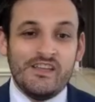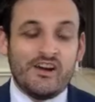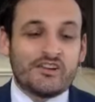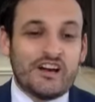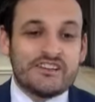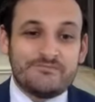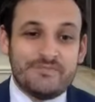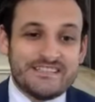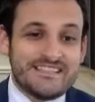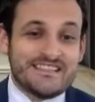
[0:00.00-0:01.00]
Our College of
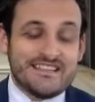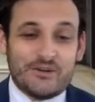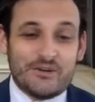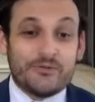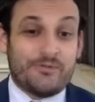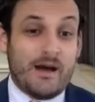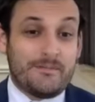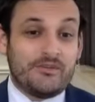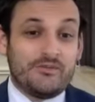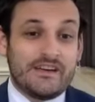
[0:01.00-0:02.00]
Business is our most
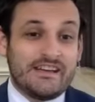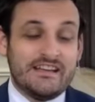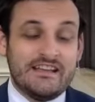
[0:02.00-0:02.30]
popular one